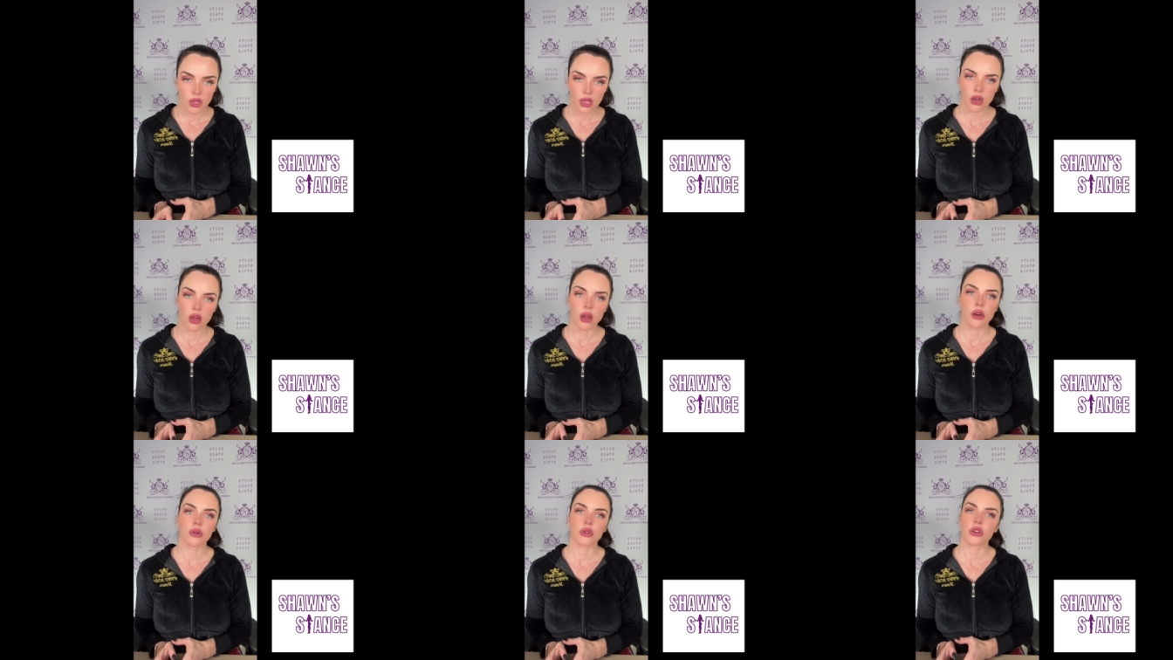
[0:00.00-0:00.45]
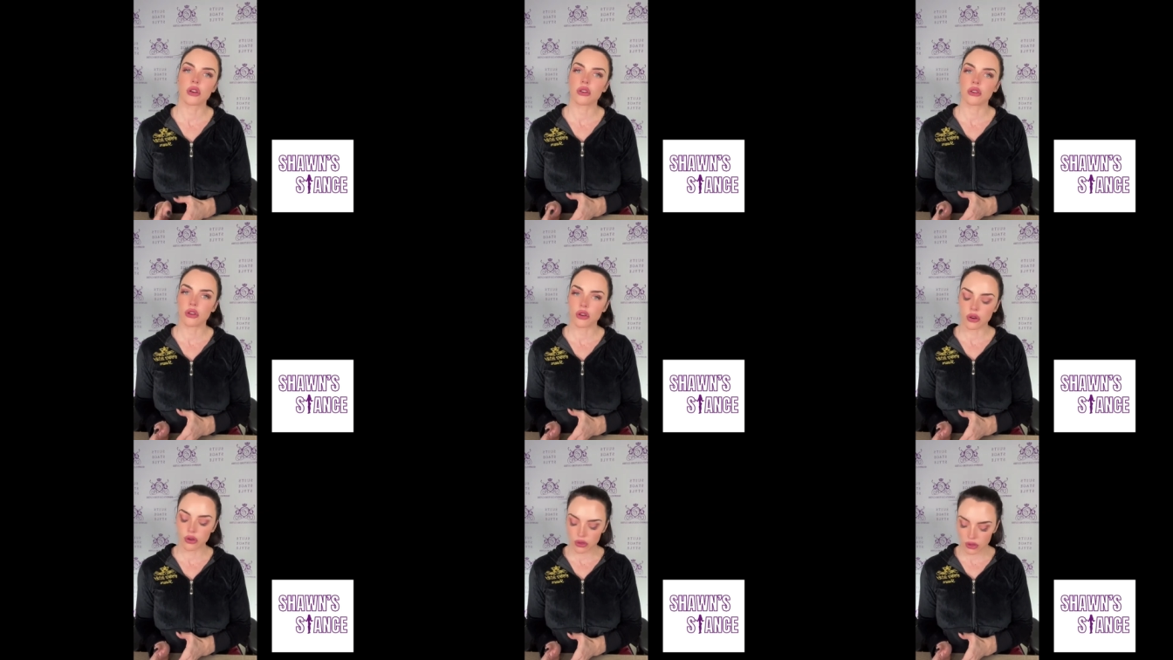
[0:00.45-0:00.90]
You know,
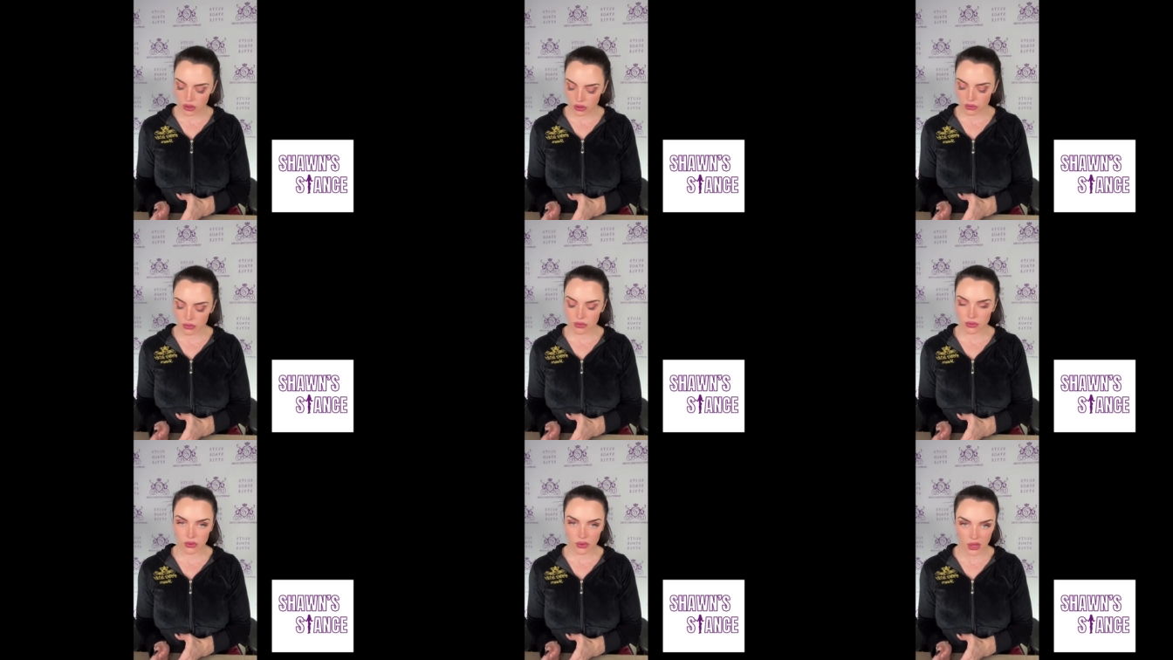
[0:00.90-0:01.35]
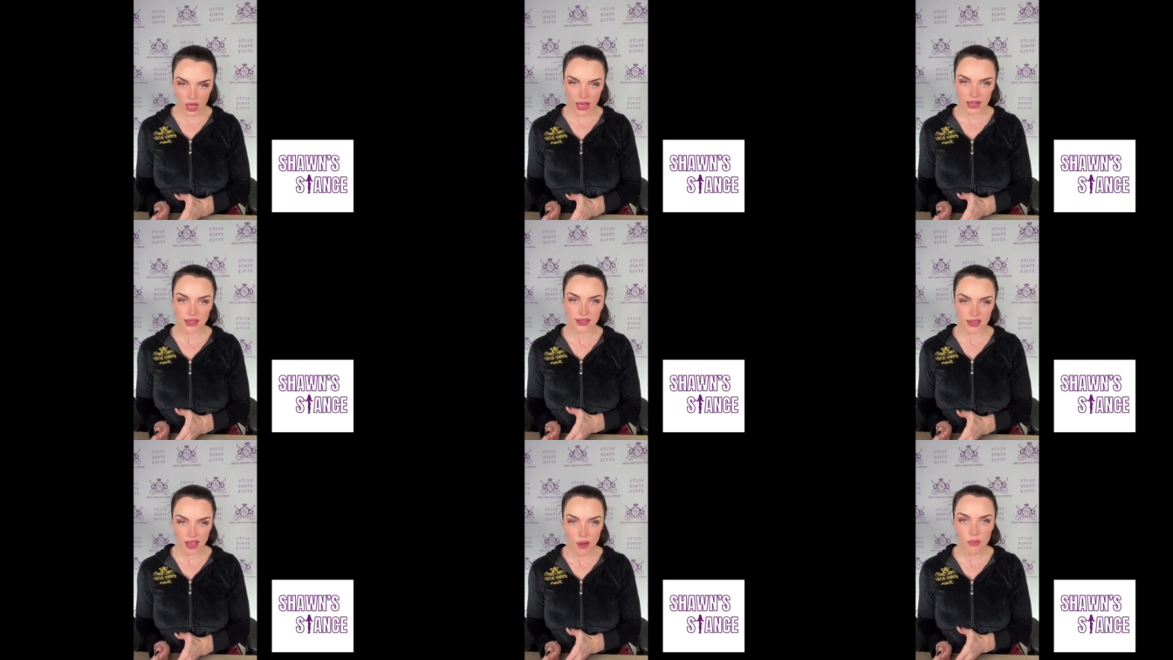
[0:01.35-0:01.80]
you're, you're, you,
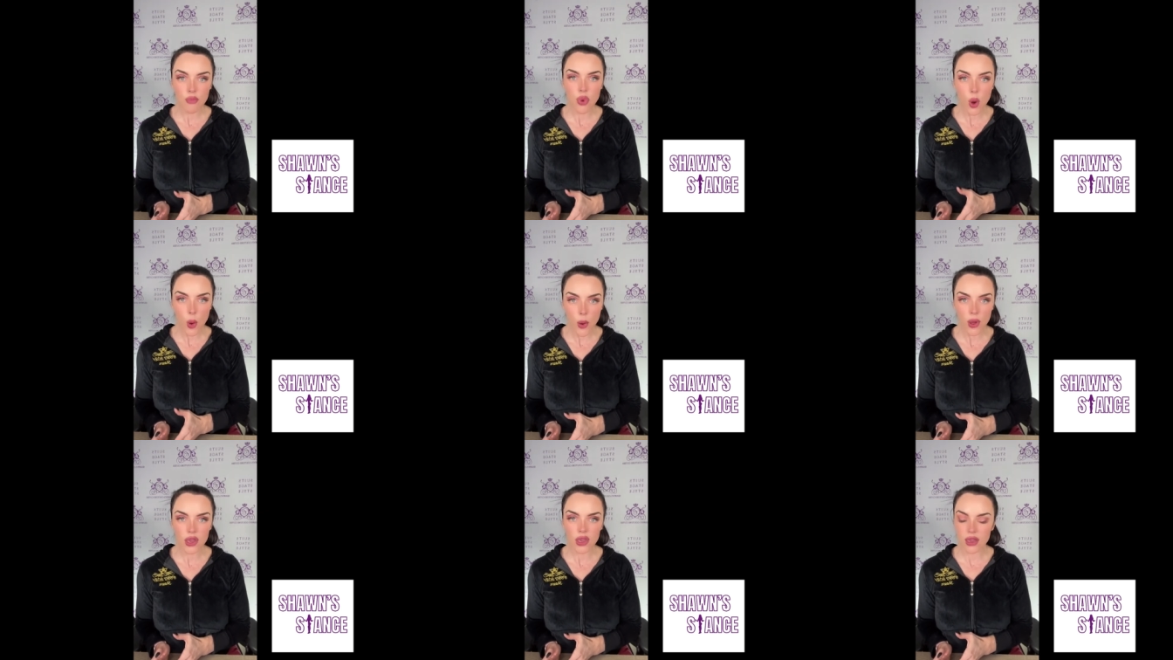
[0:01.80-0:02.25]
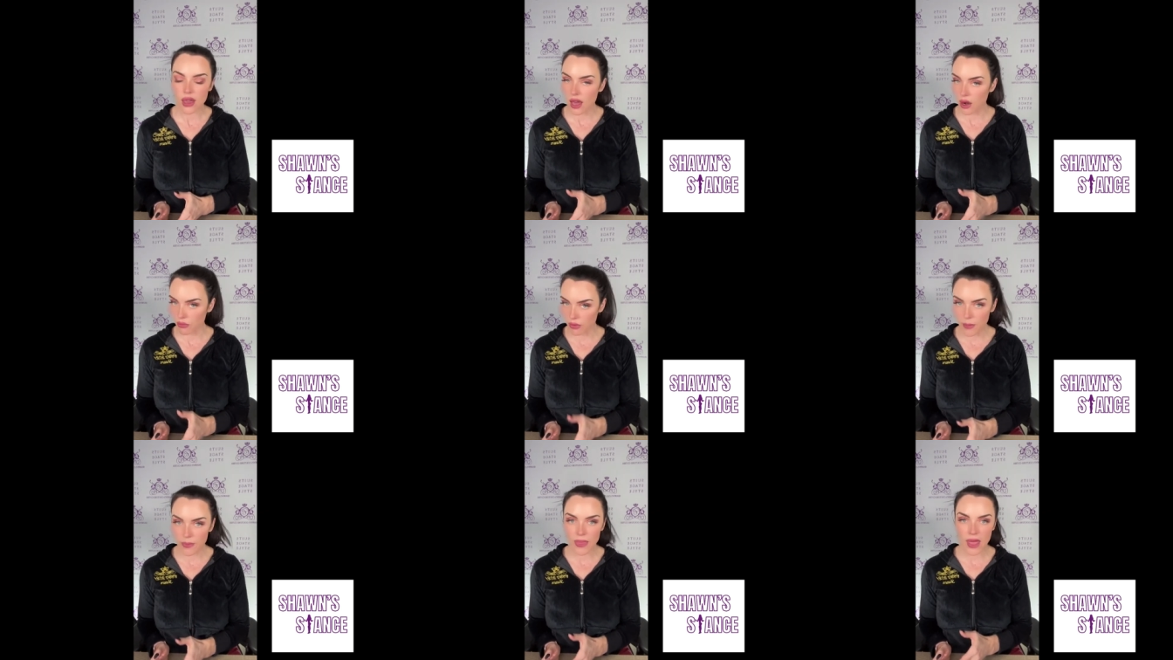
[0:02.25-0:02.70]
at some point, you
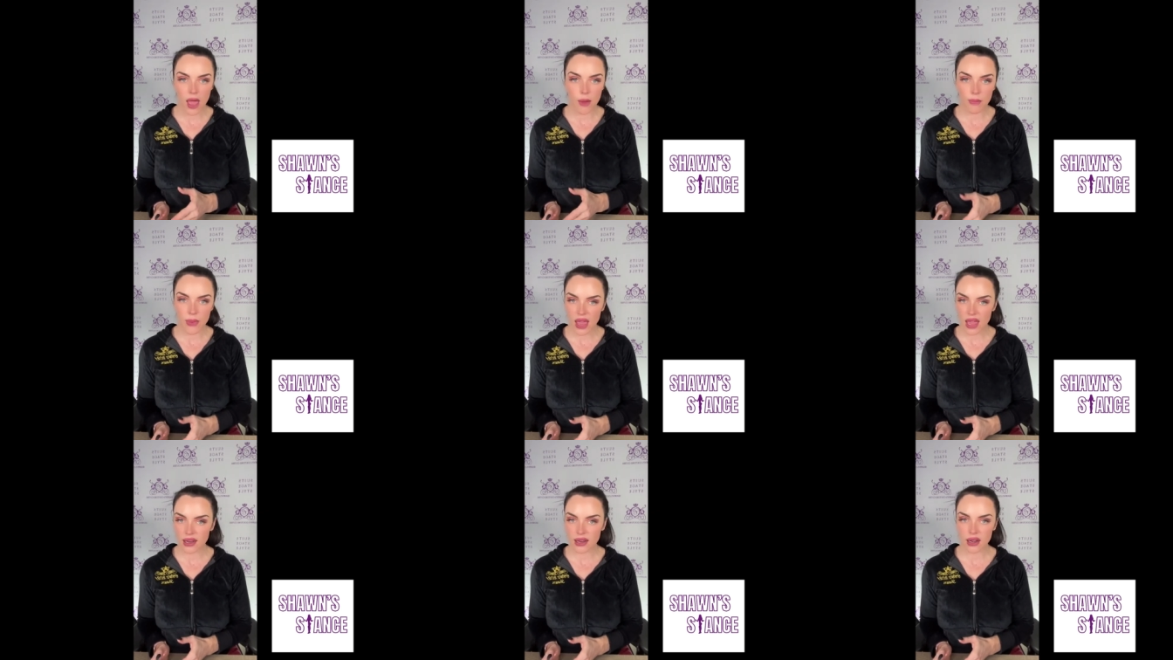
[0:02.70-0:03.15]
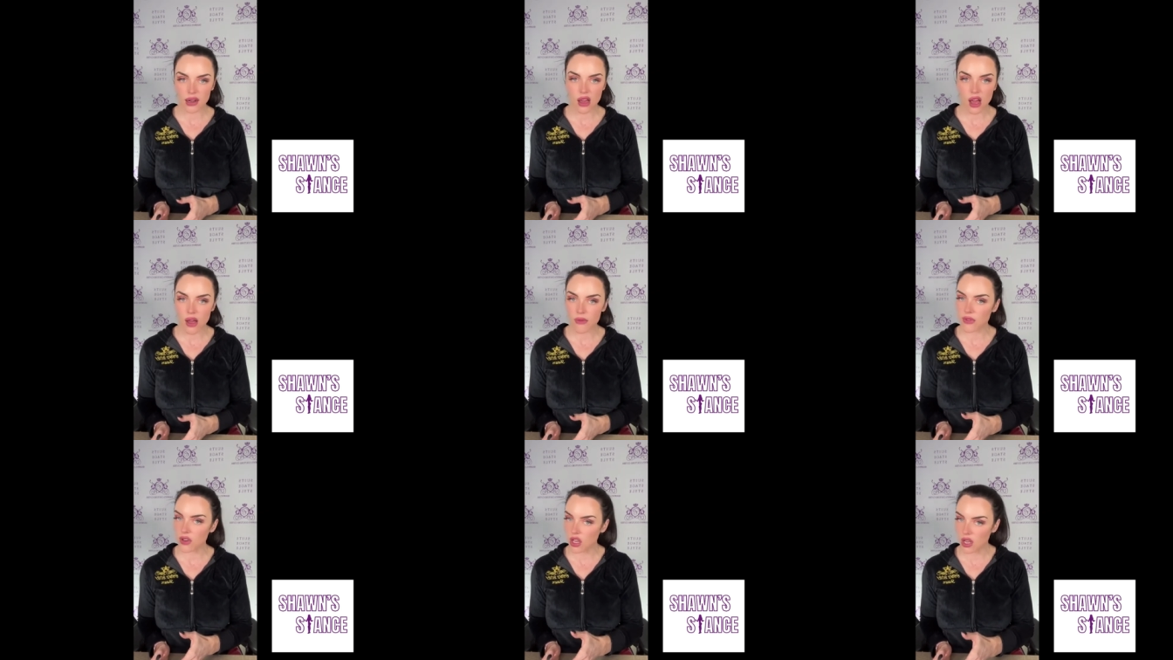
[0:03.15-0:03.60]
got to rip that Band-Aid
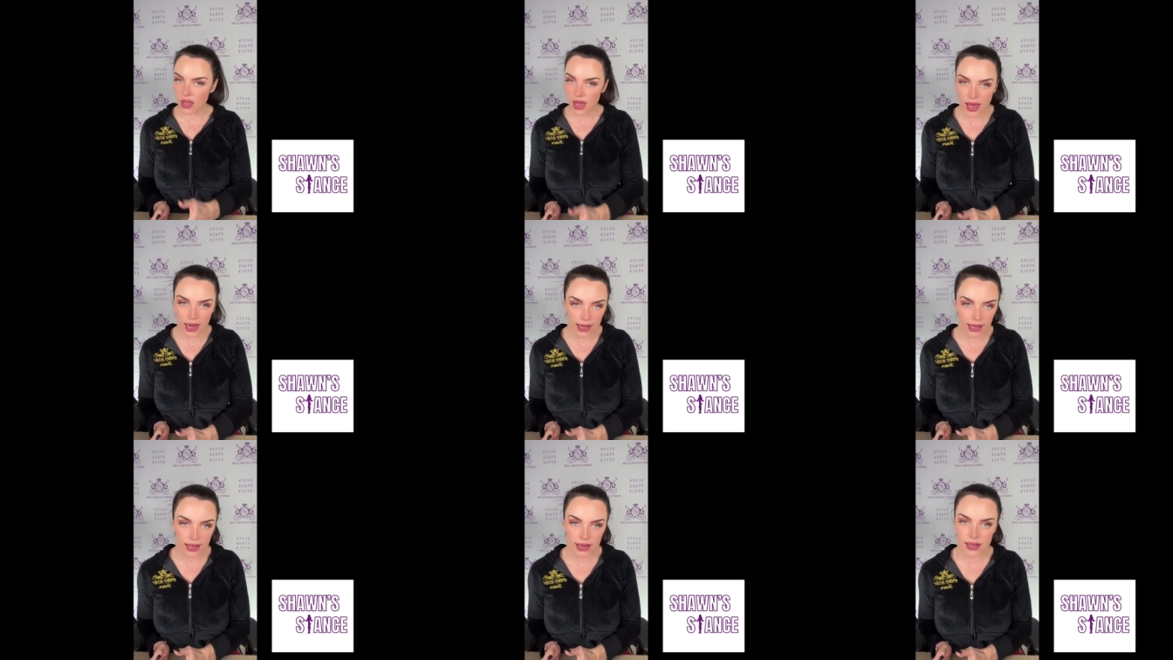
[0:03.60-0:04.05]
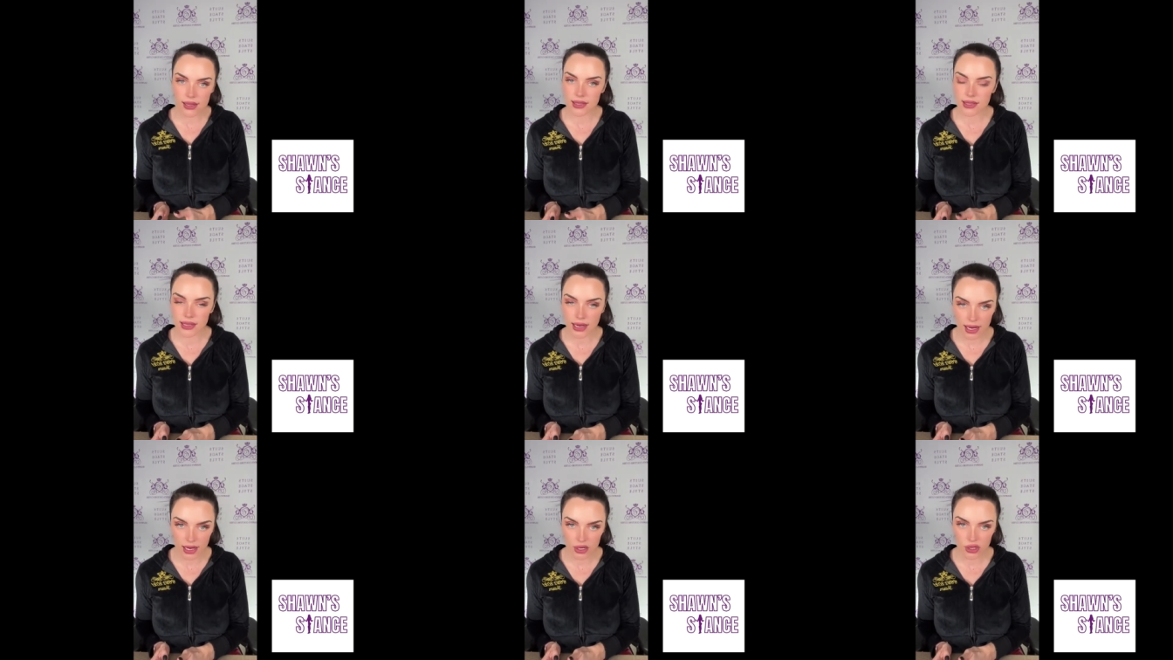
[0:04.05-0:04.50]
off and you got to get
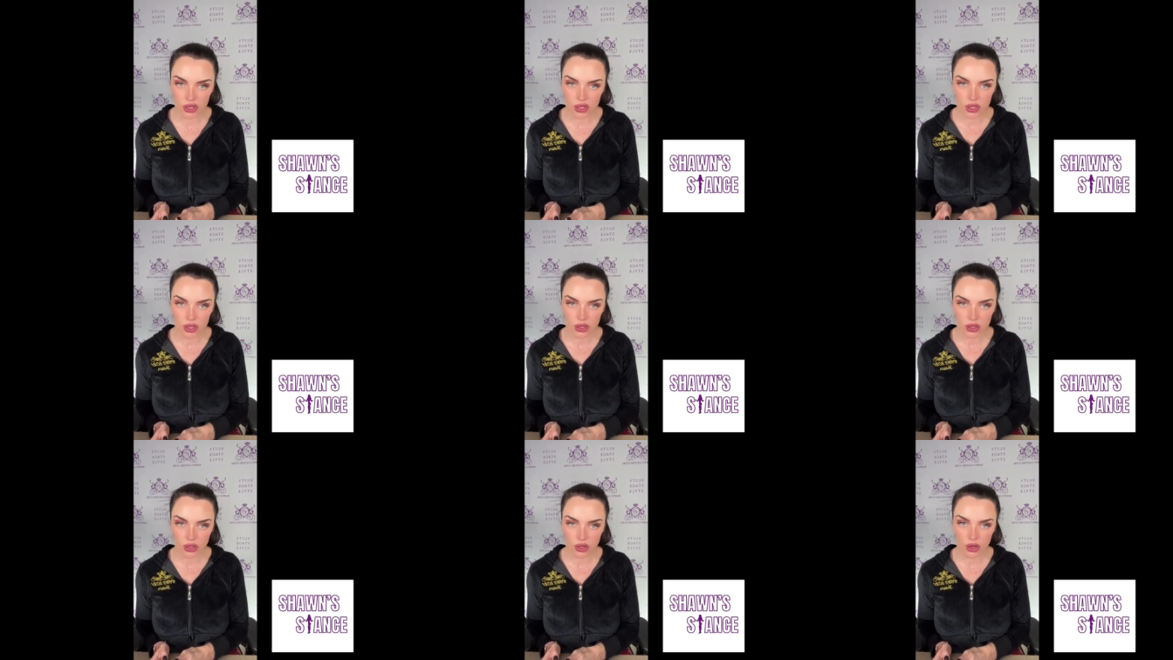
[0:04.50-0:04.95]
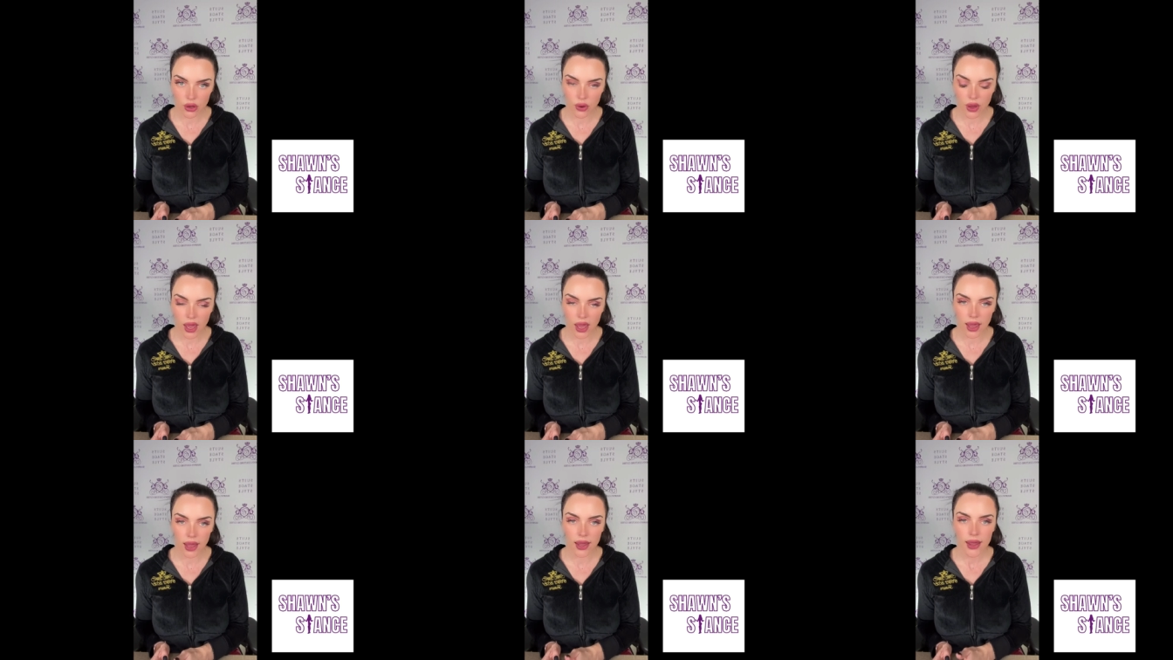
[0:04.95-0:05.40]
on stage.
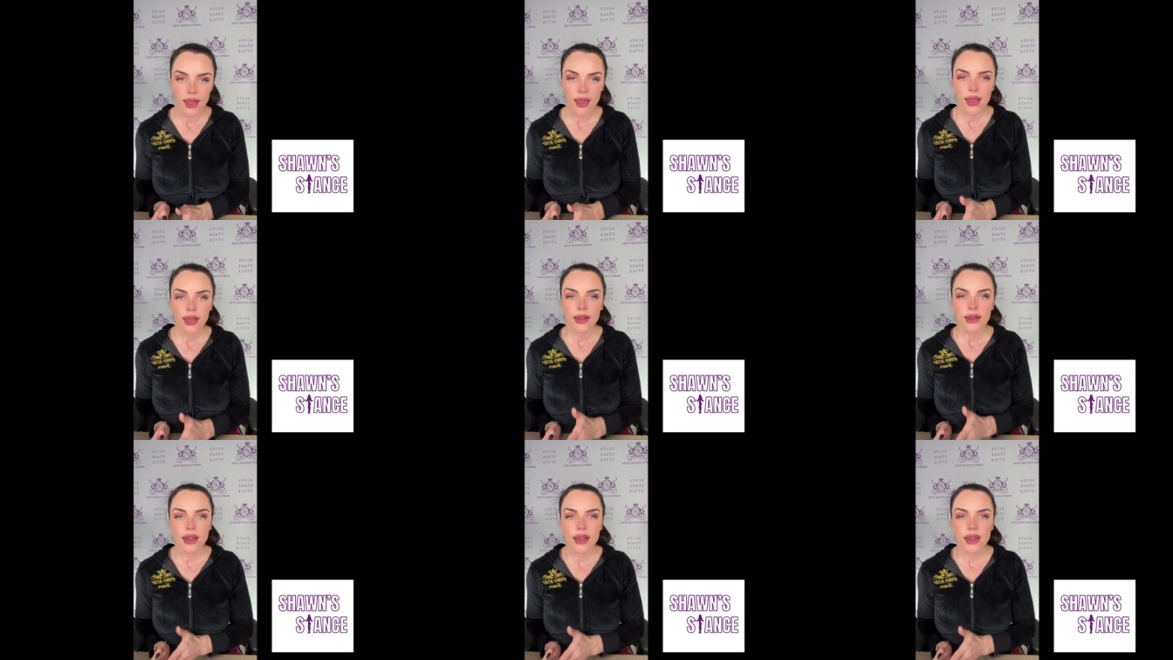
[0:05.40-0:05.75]
Okay.